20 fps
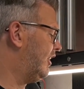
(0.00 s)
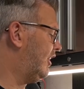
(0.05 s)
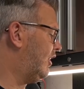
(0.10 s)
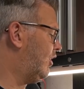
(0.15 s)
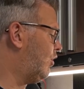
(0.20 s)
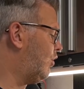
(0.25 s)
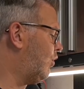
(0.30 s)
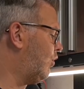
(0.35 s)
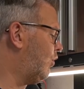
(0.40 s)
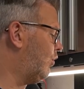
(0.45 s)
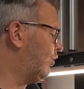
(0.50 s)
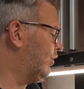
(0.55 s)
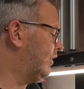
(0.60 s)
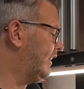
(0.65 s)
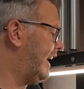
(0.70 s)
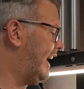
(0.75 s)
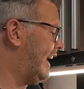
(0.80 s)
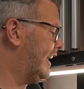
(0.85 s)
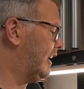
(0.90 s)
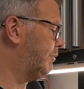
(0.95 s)
horn
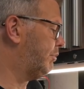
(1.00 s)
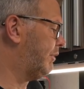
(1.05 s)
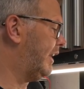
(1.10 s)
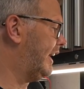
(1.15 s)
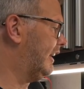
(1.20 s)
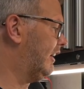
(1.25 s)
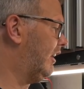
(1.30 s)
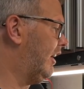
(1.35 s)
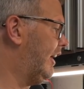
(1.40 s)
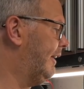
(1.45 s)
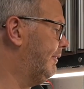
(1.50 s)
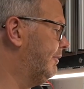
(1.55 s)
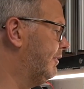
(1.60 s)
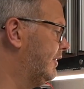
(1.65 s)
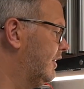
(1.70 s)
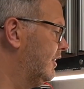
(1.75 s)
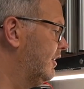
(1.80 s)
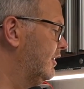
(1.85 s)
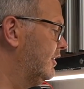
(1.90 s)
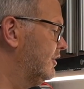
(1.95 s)
and a brake light.
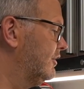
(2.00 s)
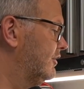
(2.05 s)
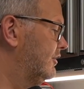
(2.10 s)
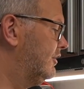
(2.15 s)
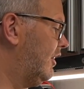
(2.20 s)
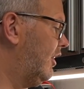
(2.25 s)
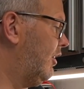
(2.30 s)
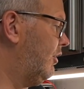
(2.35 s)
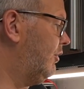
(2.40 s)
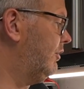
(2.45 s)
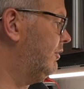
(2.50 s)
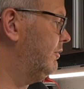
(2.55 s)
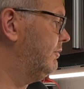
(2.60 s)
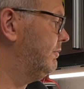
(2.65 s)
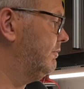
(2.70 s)
So